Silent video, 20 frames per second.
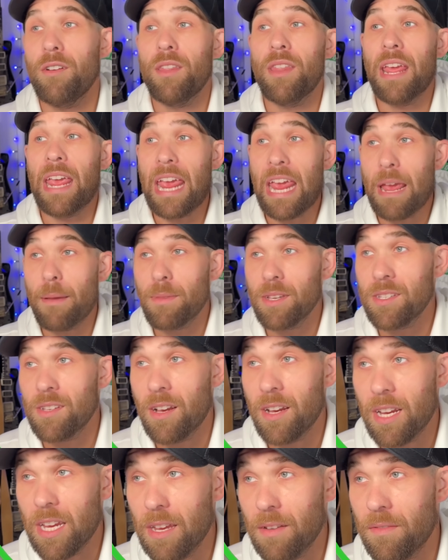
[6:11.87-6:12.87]
to the
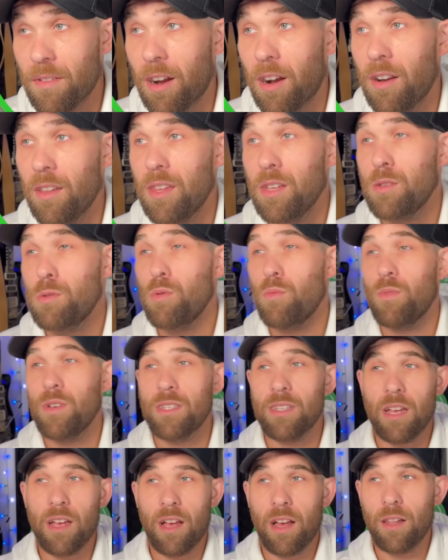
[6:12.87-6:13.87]
Amazon gift card. This one
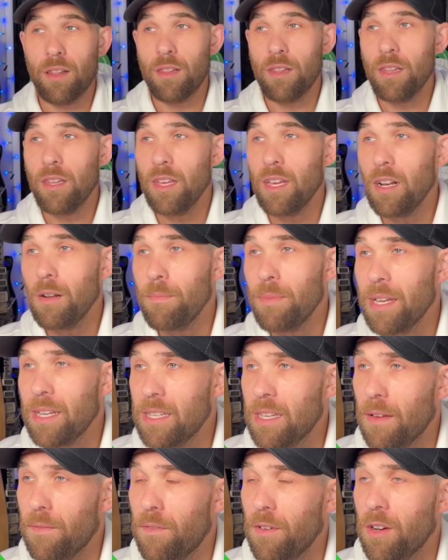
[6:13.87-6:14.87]
was a little
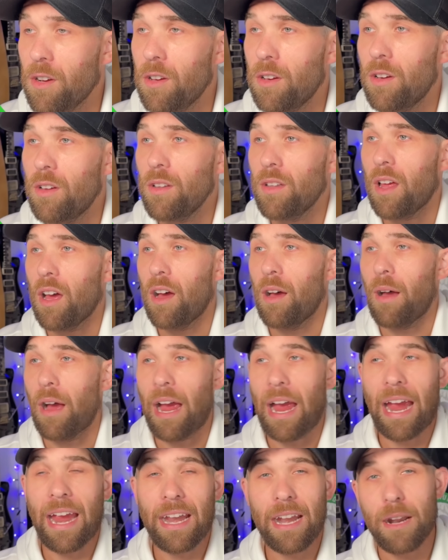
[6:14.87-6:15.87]
bit difficult.
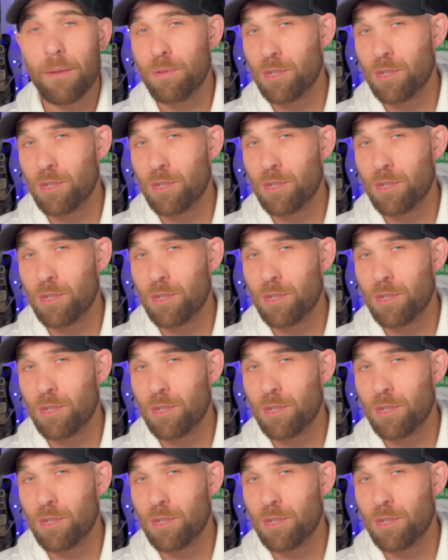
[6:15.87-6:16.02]
I ended up